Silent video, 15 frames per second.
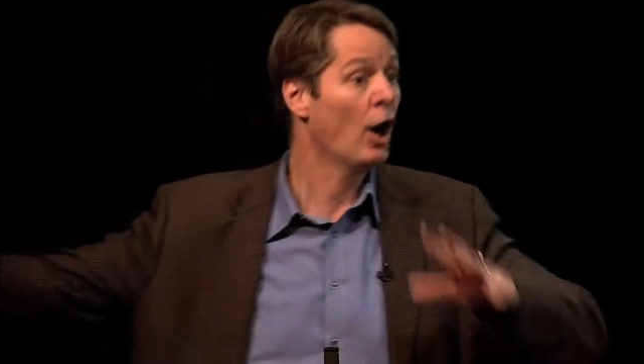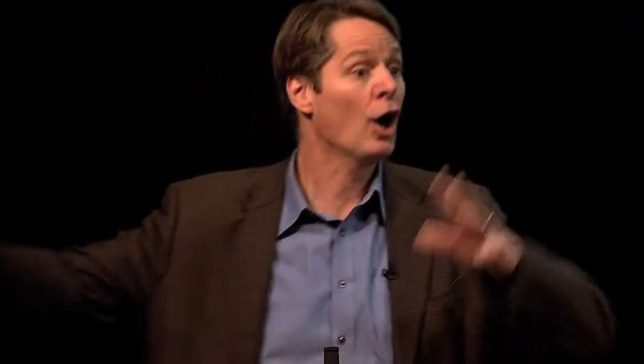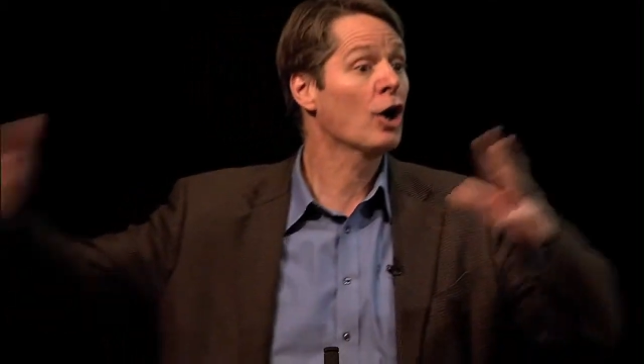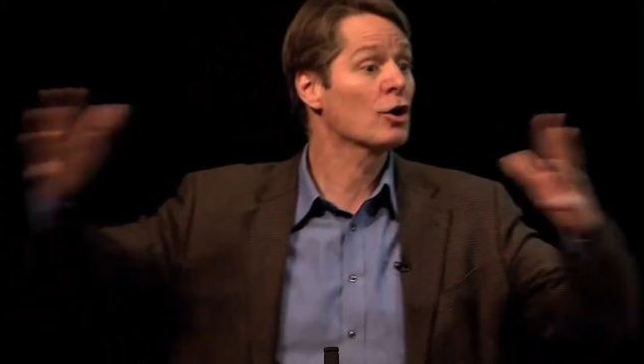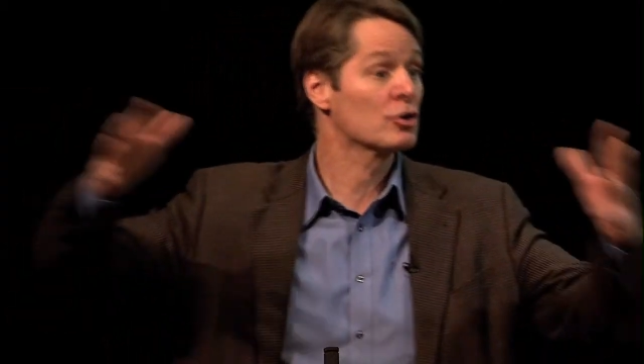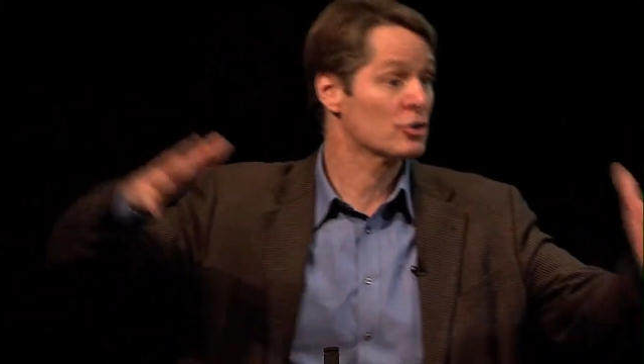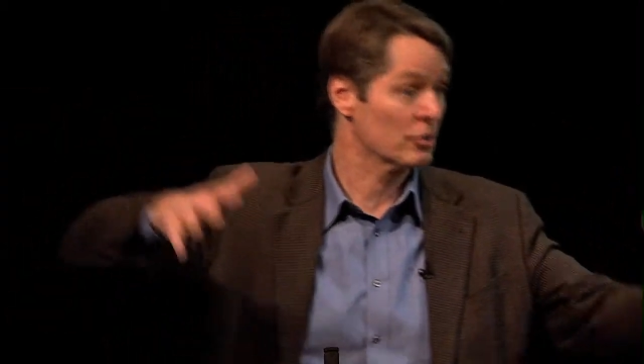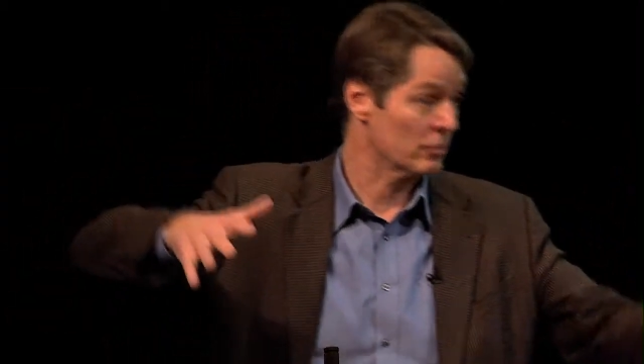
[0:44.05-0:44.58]

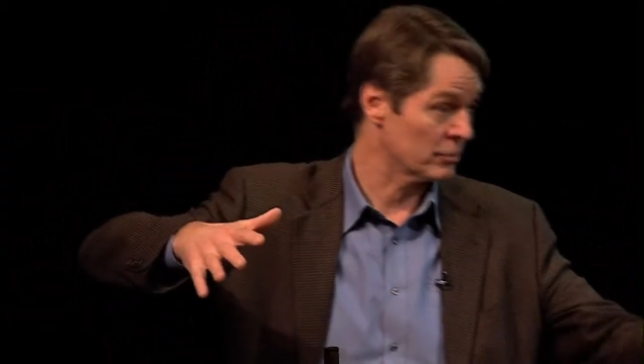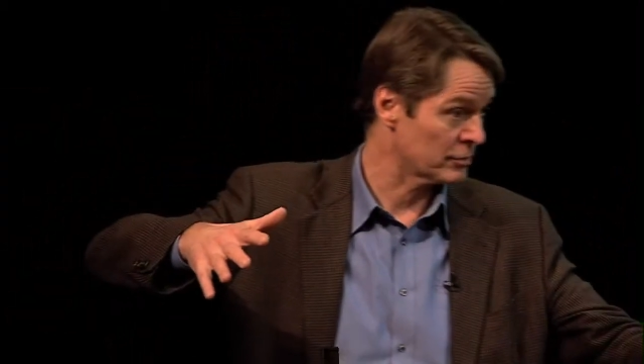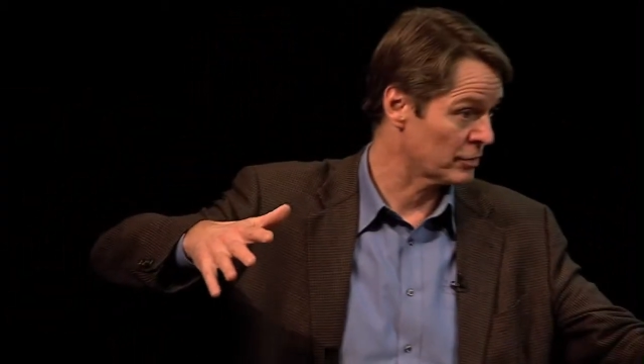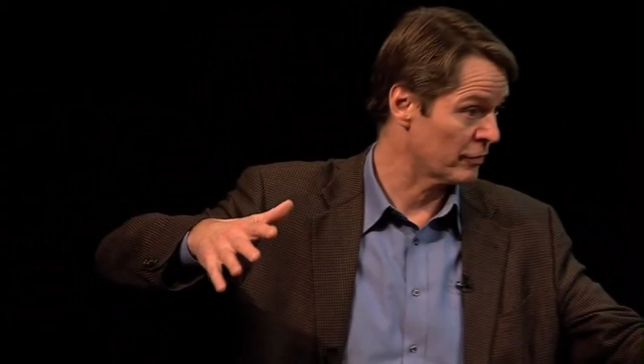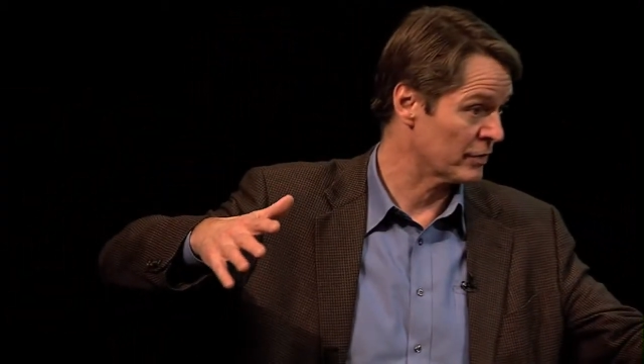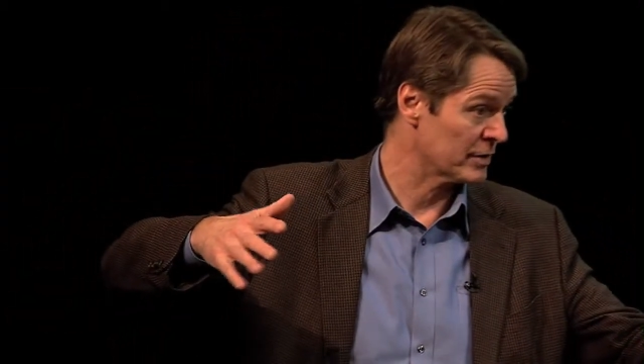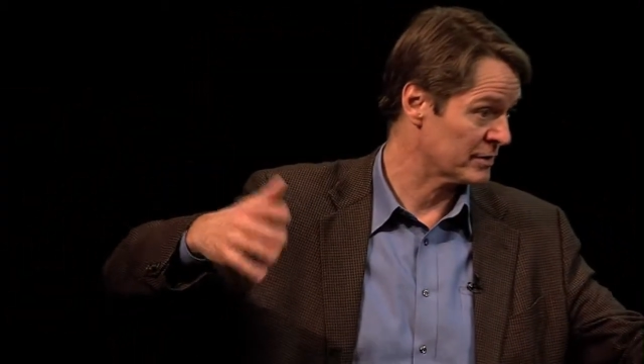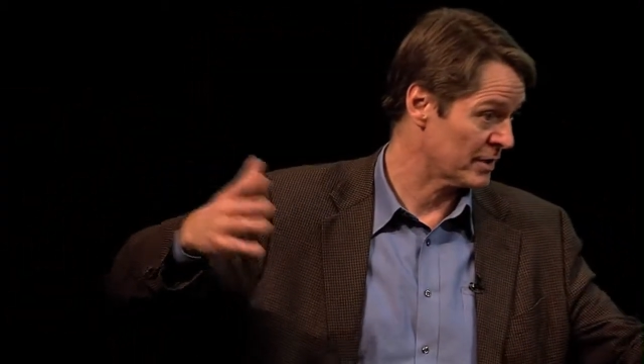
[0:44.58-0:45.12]
our
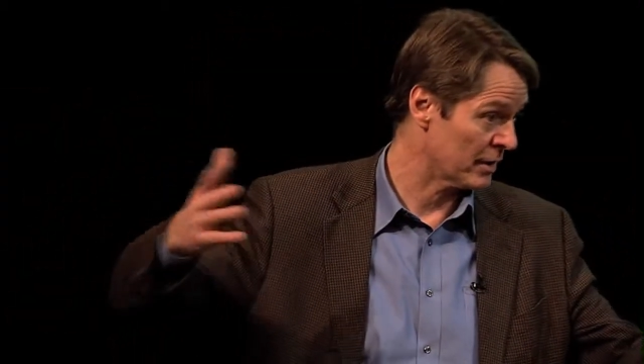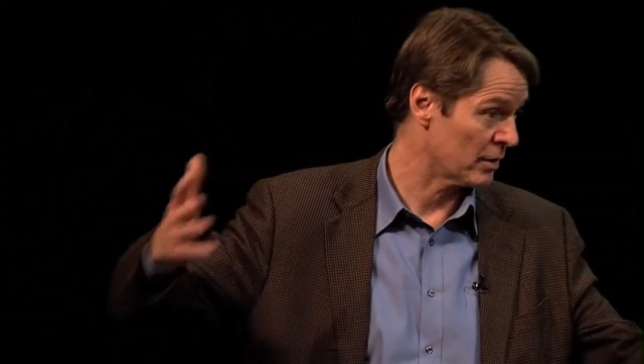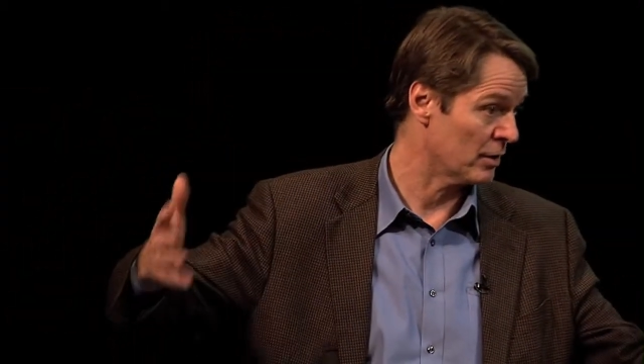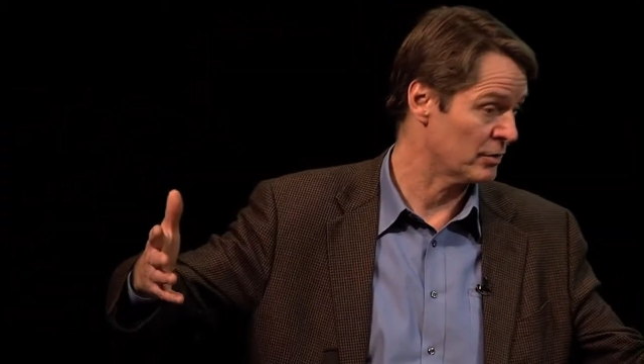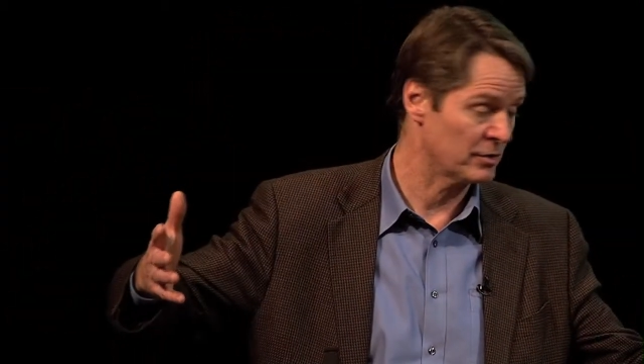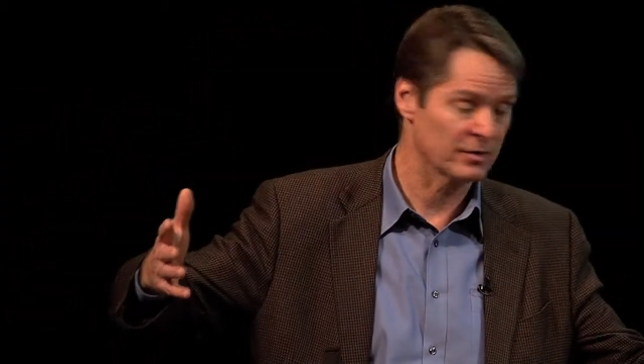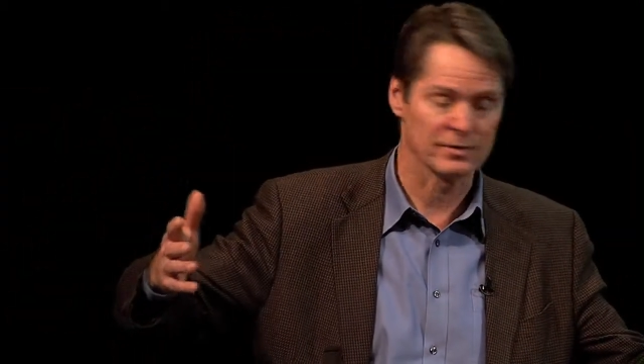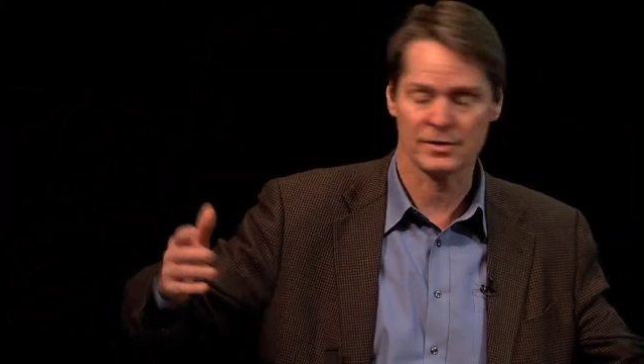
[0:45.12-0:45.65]
journals over in
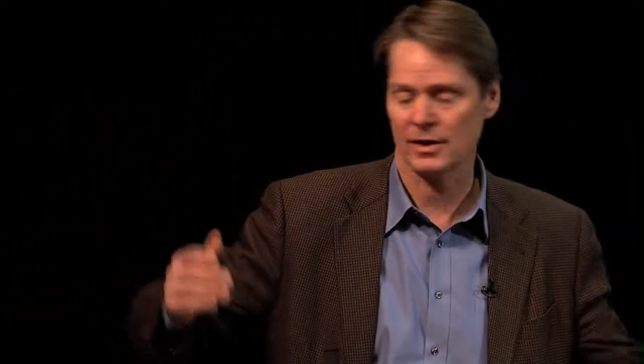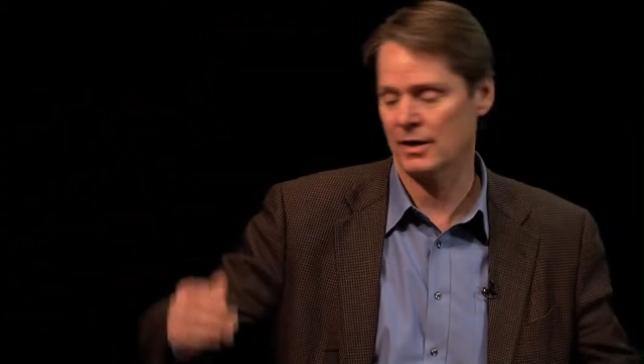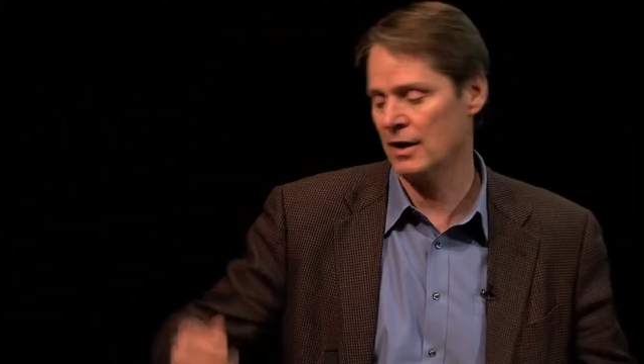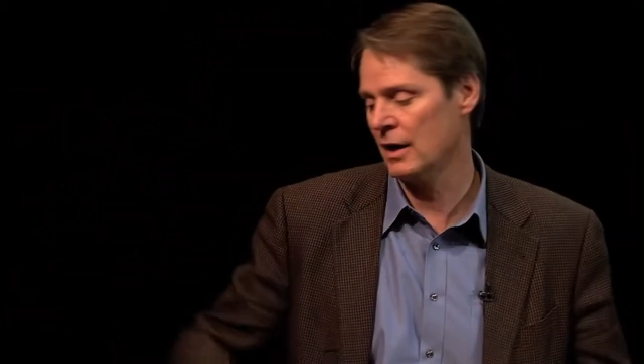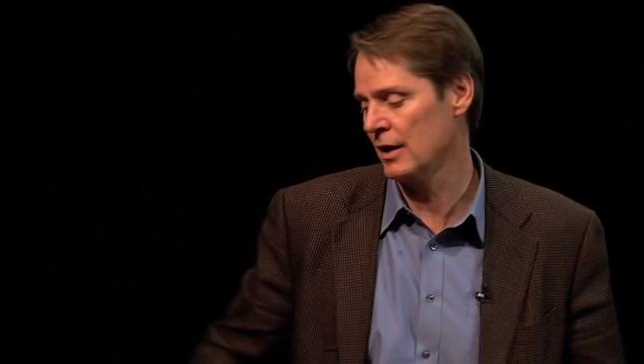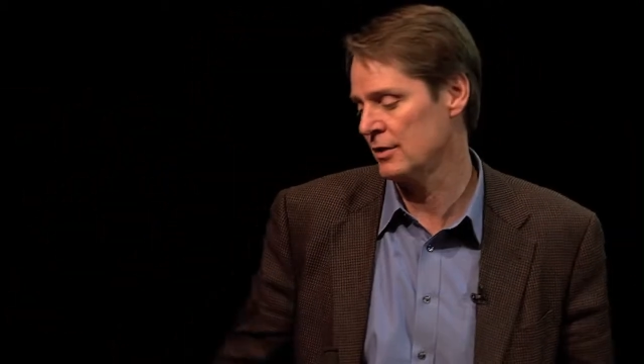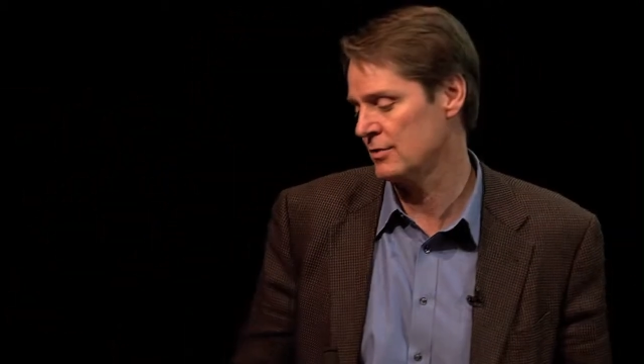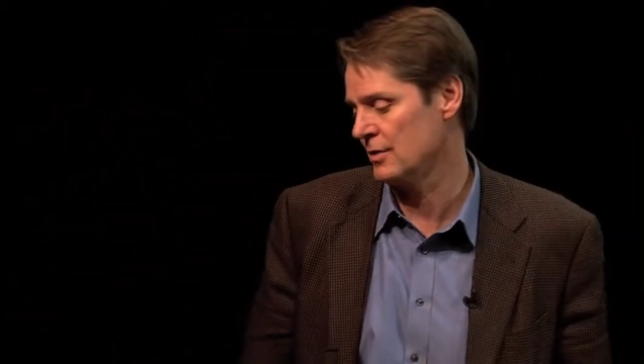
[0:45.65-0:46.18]
psychology and
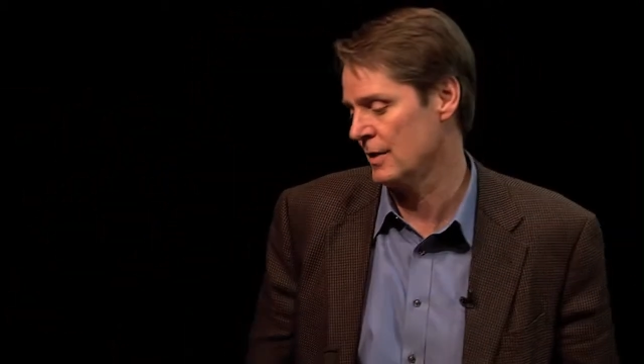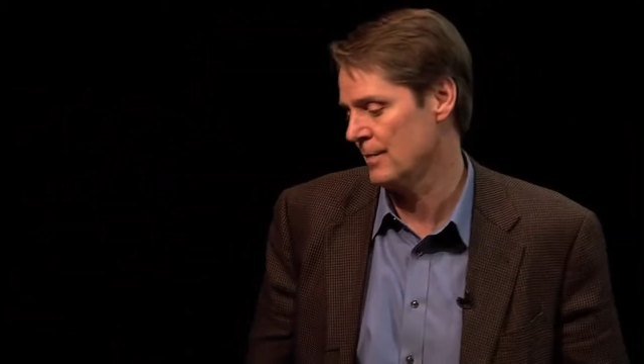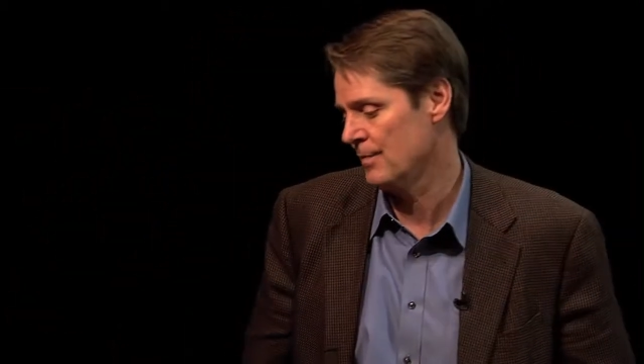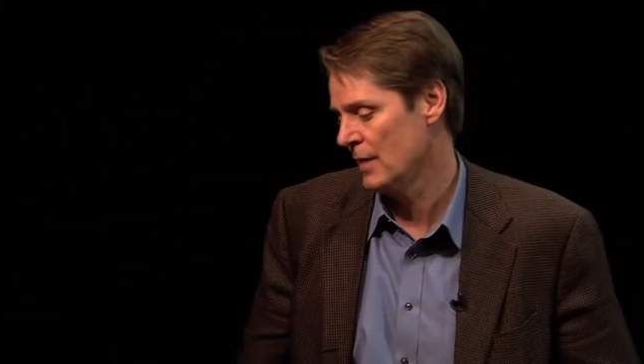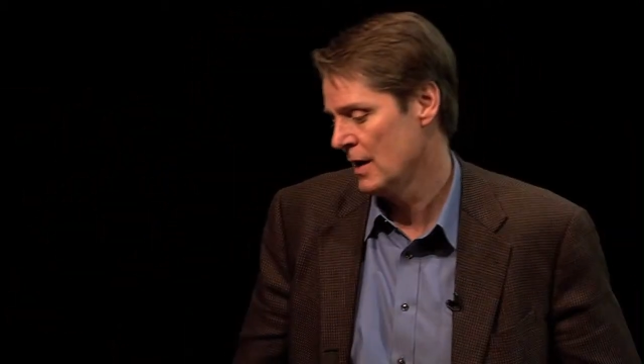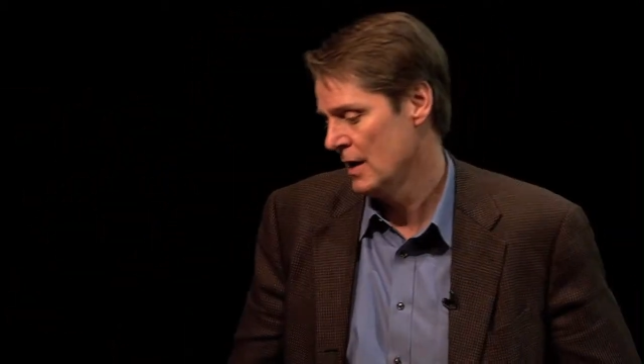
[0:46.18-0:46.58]
psychiatry.